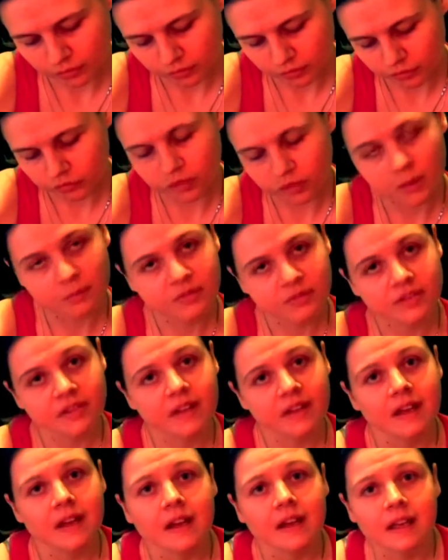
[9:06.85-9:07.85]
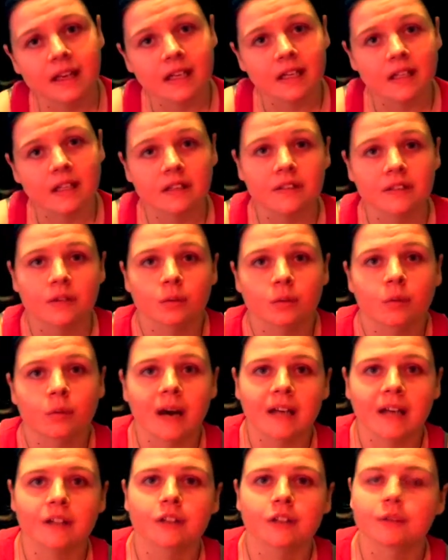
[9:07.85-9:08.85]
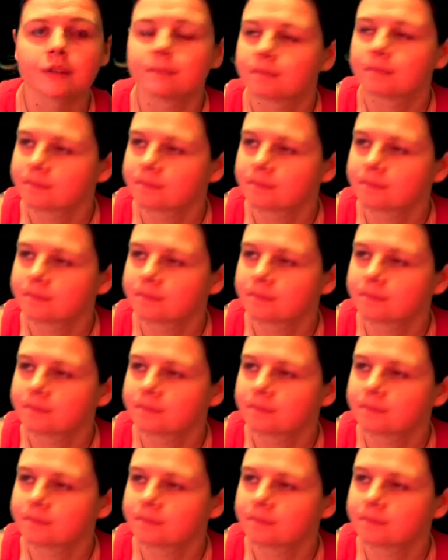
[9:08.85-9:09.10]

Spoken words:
shopped there in a little while.